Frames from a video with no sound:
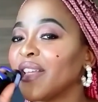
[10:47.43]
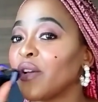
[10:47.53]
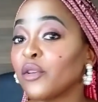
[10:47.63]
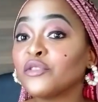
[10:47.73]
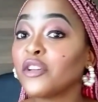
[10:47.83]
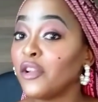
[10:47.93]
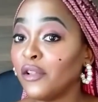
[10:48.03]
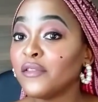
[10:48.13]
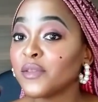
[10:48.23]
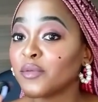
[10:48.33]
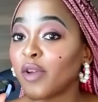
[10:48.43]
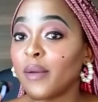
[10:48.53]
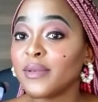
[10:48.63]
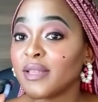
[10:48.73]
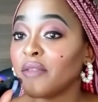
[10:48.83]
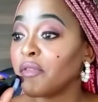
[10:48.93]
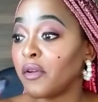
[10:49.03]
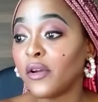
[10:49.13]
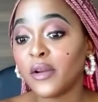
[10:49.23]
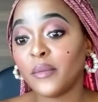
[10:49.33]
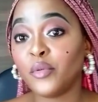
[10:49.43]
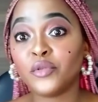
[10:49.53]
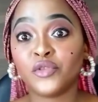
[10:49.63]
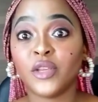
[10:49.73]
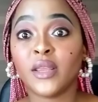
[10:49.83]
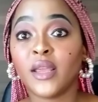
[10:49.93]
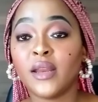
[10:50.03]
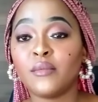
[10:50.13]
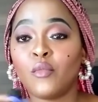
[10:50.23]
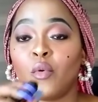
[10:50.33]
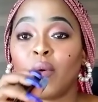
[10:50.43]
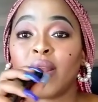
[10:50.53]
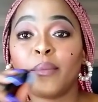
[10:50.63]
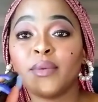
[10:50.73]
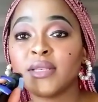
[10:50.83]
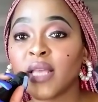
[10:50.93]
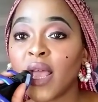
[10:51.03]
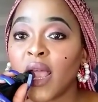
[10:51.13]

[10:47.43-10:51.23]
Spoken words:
Because it's got a lot of subscribers if they're not going to post together anymore. What happens?